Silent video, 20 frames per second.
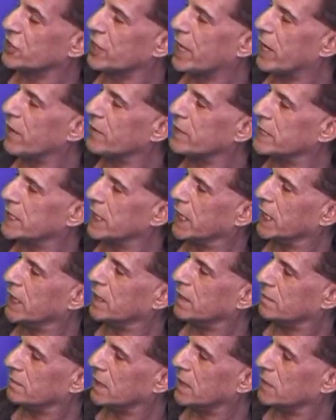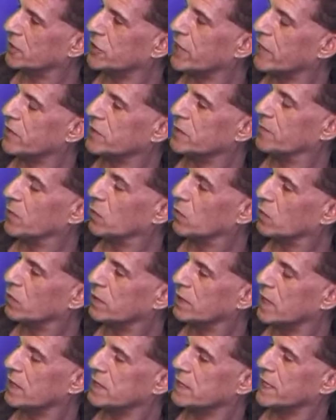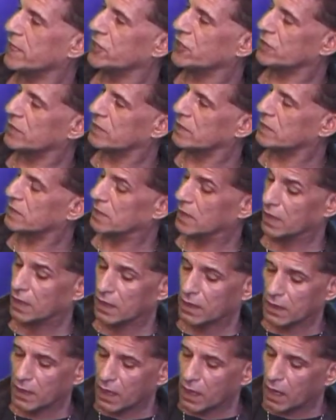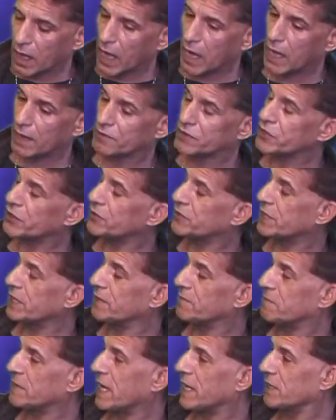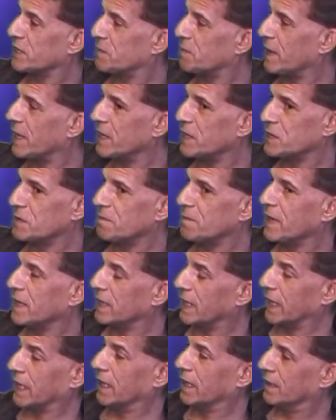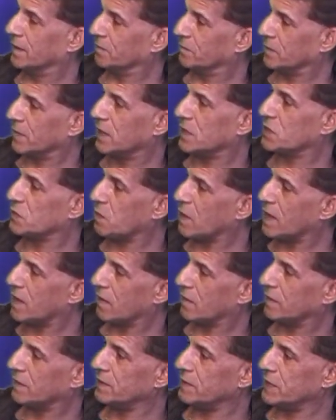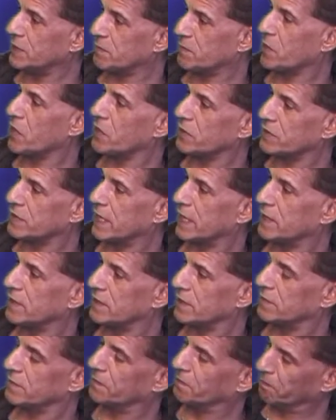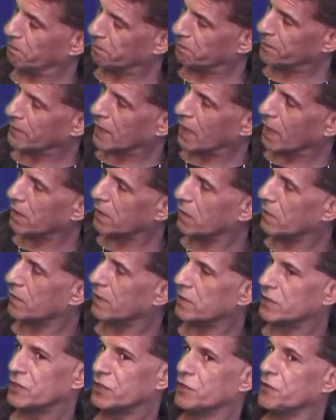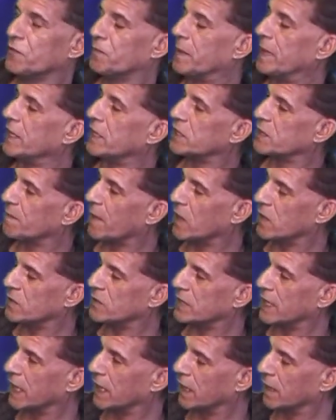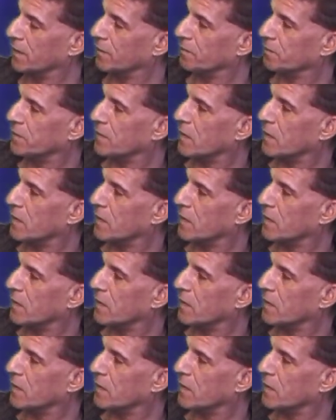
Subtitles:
charity, charitable organisations, and using taxpayers' money as well in this process. And I know that you've been exposing